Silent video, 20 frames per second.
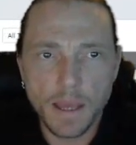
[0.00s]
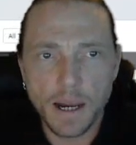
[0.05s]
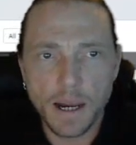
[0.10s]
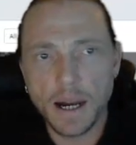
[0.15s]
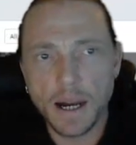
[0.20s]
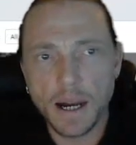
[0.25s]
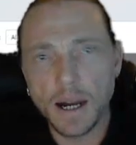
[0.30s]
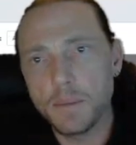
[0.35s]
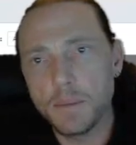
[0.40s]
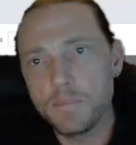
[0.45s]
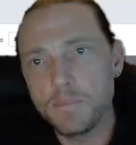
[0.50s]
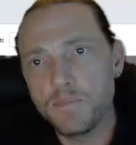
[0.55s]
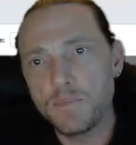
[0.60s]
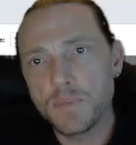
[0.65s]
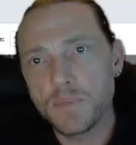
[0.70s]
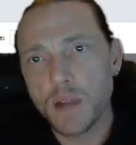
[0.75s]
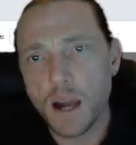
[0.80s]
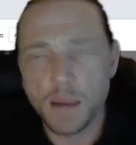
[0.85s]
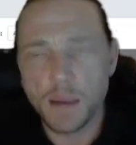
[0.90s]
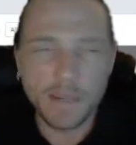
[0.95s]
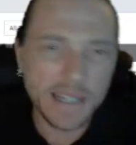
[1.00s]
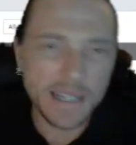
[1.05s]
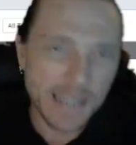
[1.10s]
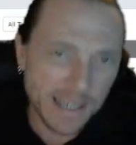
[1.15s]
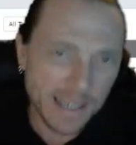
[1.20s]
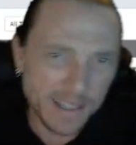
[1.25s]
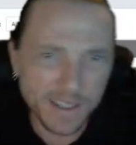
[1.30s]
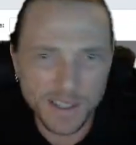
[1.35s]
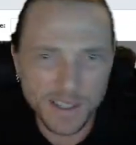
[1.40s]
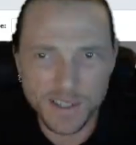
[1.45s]
I'm going to get
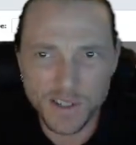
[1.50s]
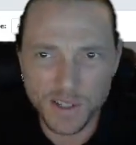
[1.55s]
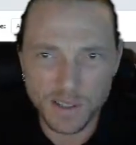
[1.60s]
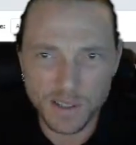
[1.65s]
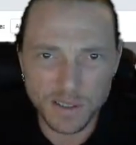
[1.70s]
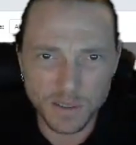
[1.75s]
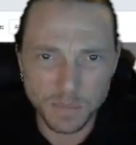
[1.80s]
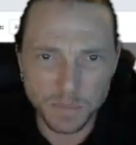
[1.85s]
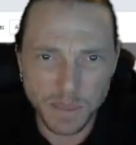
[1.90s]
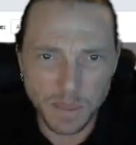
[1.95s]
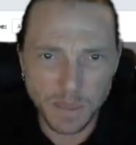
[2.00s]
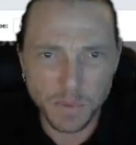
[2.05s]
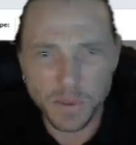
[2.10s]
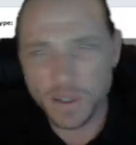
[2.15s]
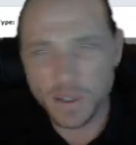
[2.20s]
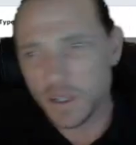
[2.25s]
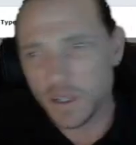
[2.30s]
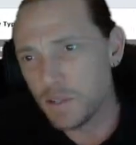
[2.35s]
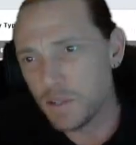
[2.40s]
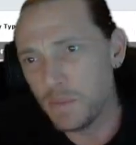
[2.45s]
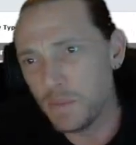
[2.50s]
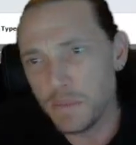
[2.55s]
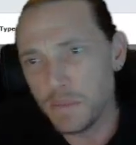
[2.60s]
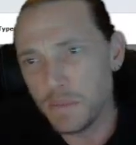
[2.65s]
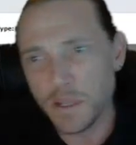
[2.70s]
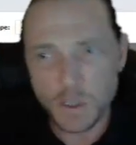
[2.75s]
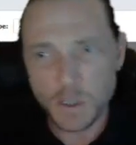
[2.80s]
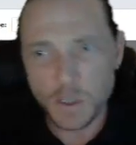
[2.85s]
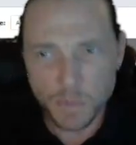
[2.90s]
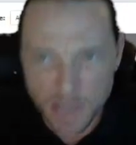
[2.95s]
into this in a little bit with custom
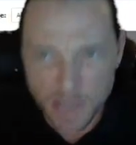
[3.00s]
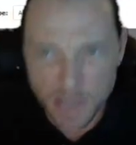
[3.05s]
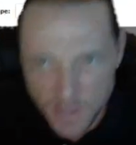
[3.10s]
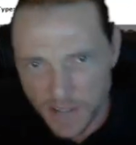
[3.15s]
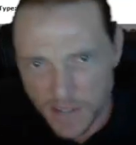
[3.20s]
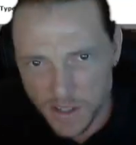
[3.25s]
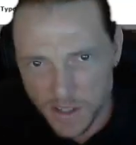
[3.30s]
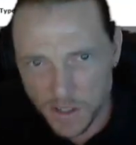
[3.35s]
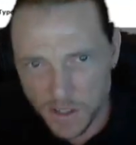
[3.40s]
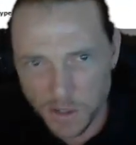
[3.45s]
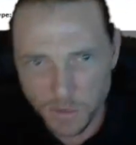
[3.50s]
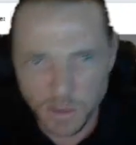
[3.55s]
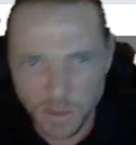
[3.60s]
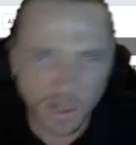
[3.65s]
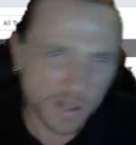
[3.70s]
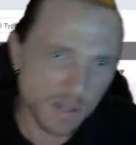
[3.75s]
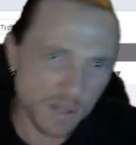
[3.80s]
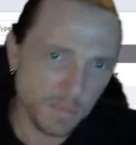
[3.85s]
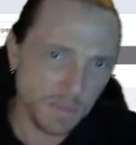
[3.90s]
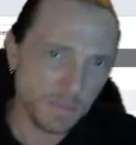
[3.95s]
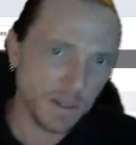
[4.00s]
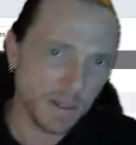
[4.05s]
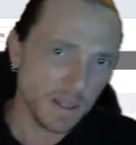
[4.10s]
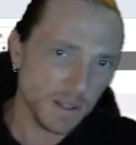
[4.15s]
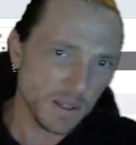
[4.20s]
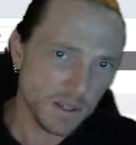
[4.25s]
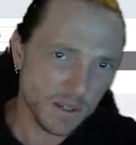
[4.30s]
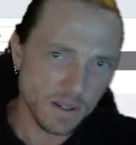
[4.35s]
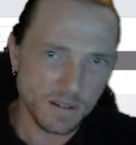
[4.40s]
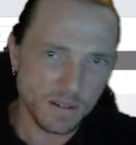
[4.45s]
emails, but this has to do with custom
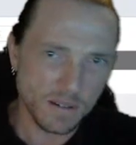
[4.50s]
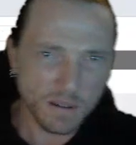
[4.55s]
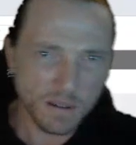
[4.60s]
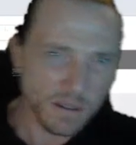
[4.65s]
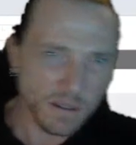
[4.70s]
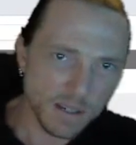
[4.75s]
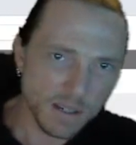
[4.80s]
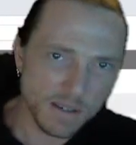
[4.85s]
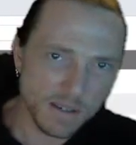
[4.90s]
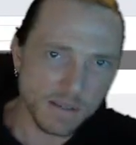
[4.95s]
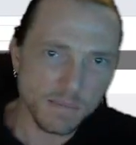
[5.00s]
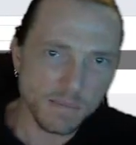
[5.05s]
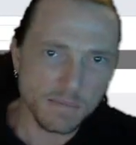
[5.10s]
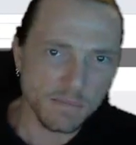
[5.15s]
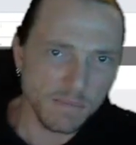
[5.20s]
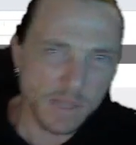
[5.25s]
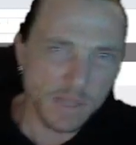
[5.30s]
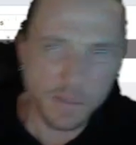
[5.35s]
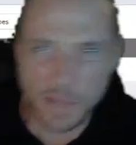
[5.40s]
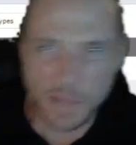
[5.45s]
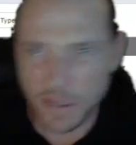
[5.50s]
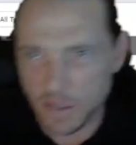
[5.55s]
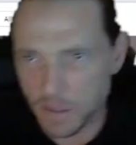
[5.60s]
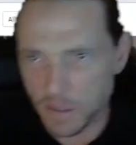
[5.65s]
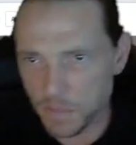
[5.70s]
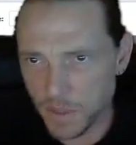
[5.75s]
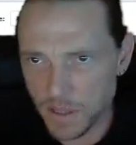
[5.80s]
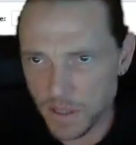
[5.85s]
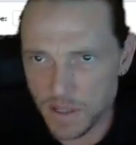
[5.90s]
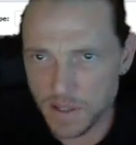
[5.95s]
emails and custom email
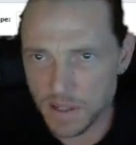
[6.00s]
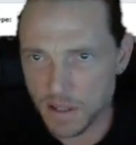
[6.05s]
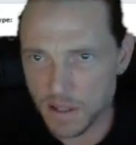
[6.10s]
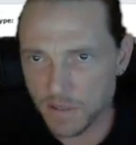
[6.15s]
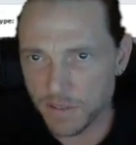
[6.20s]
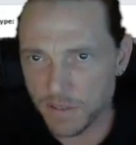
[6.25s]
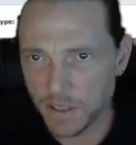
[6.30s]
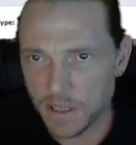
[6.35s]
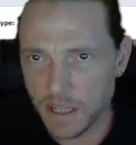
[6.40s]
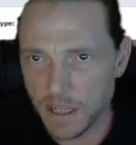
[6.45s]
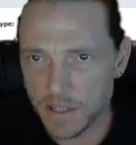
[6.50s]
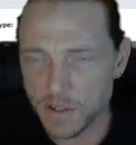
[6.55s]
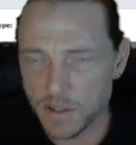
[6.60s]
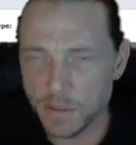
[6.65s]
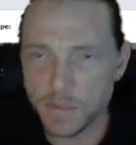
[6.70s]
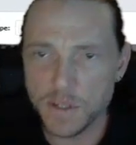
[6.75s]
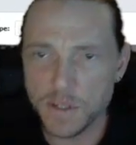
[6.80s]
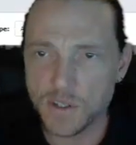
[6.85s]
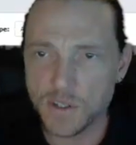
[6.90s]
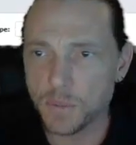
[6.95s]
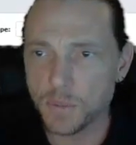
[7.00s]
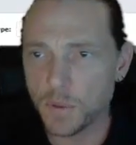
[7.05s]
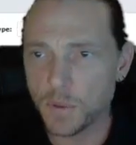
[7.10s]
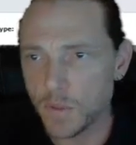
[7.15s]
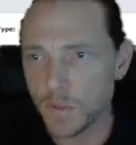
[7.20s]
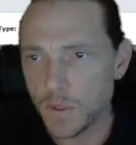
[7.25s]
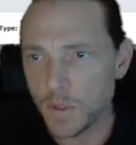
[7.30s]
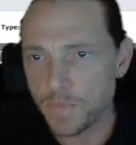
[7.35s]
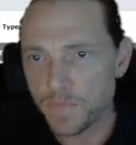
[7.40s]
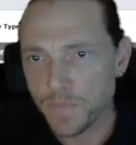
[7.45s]
templates and stuff like that. So I'm going to skip
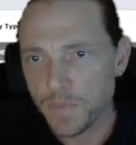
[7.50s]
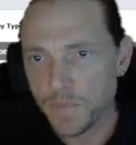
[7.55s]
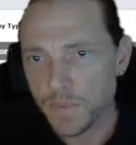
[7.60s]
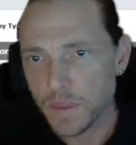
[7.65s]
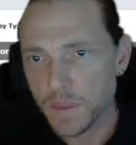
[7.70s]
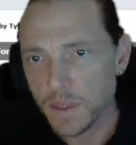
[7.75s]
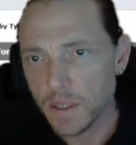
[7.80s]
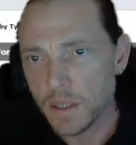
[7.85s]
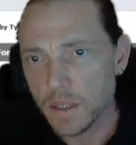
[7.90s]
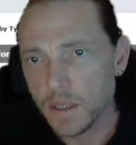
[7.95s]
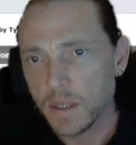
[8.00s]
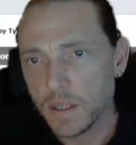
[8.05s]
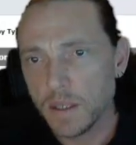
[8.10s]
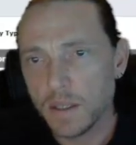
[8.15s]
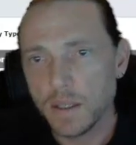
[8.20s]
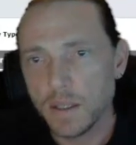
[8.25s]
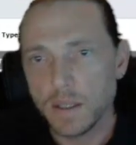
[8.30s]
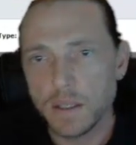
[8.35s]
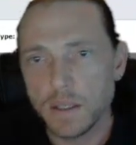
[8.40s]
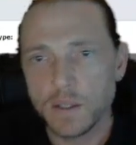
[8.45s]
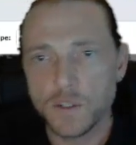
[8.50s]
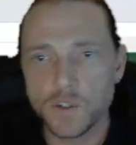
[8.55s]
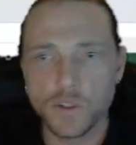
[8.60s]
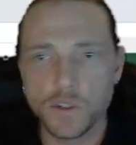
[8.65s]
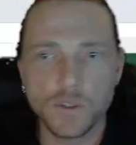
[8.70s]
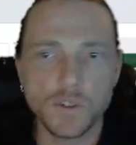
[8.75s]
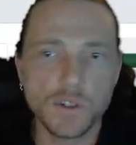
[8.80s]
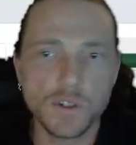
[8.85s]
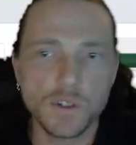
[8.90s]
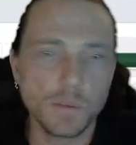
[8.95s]
over it.
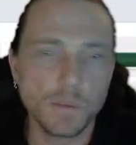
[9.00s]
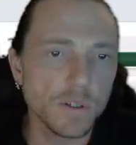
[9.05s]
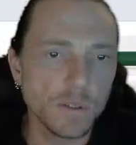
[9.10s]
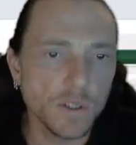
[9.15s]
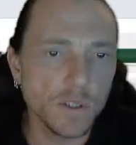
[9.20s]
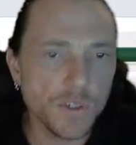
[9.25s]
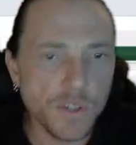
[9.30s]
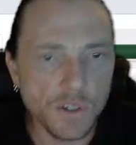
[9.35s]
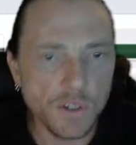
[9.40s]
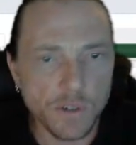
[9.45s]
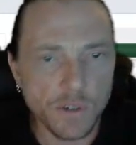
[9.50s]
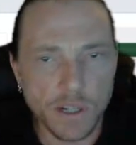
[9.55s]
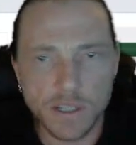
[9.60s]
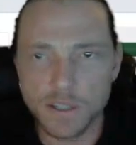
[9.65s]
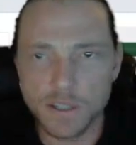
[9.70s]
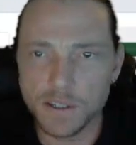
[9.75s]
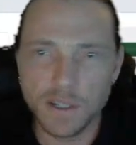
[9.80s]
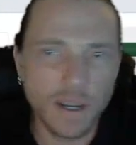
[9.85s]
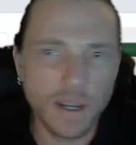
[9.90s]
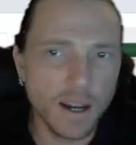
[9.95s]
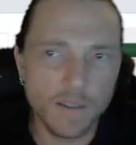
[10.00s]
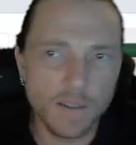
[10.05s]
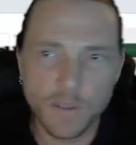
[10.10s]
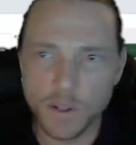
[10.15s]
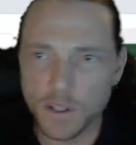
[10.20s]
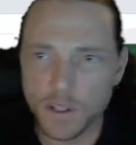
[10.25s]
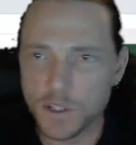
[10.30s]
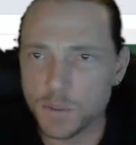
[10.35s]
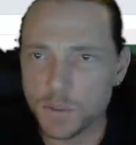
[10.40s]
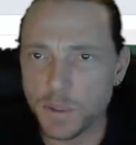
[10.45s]
Similar listing criteria. I've
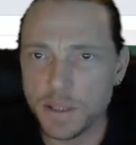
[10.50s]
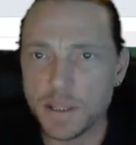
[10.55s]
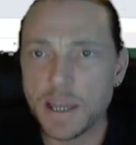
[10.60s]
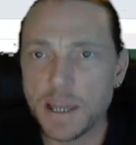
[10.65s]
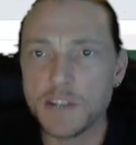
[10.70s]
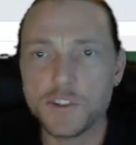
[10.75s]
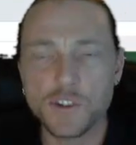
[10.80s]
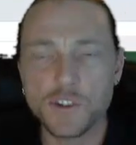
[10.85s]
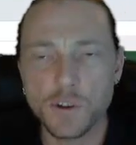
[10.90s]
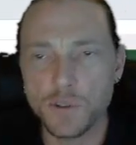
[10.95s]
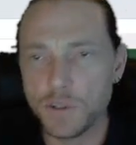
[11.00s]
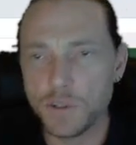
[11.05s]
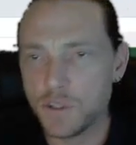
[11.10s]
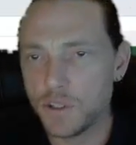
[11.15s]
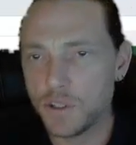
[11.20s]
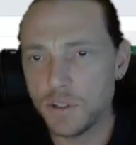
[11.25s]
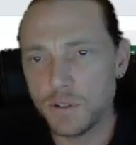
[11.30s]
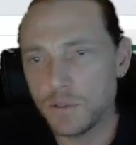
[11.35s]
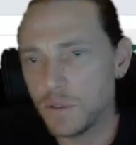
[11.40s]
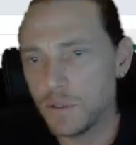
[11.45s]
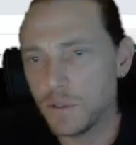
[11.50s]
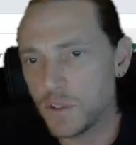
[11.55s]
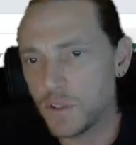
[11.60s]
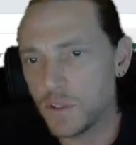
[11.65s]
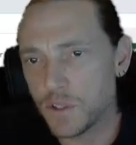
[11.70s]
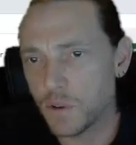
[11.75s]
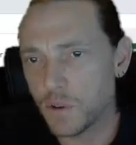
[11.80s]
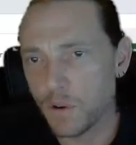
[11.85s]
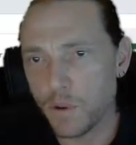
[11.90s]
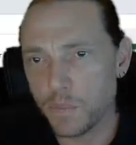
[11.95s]
already explained that, shown it to you. You
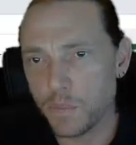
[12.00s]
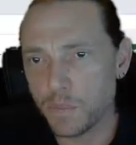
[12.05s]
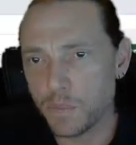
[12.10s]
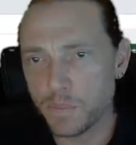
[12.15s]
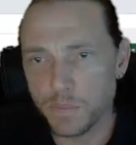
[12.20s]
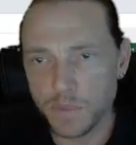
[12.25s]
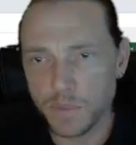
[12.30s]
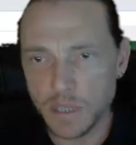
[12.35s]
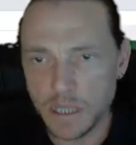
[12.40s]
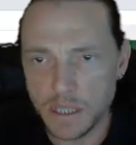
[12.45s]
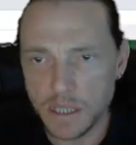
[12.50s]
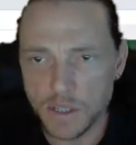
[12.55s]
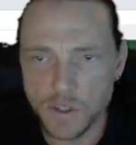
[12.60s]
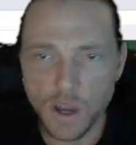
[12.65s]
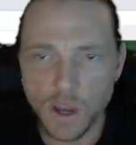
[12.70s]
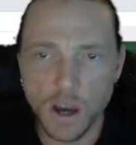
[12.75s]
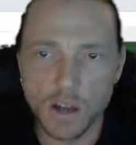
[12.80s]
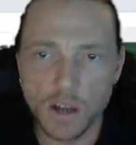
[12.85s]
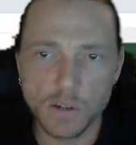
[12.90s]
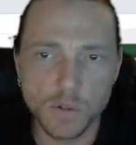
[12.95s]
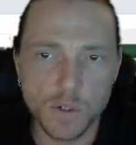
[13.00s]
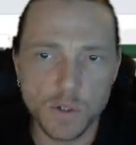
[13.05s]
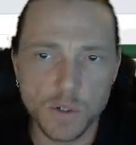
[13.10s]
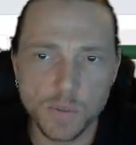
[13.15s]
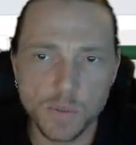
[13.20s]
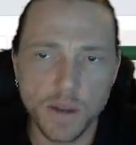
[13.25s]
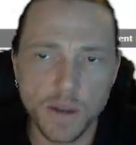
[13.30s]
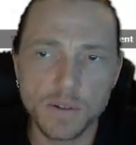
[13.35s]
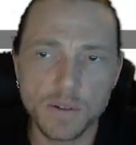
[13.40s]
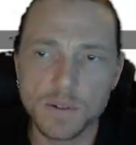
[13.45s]
just throw up leads,
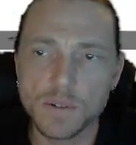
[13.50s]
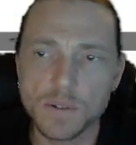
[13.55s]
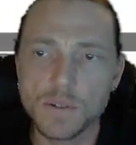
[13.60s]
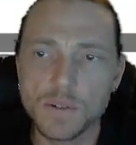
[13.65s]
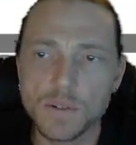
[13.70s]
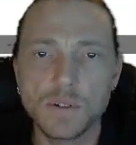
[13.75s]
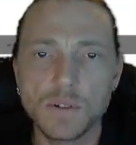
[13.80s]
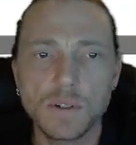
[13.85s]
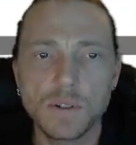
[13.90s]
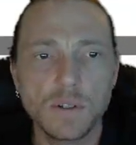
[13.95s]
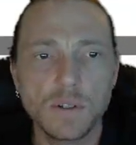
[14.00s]
autoresponders.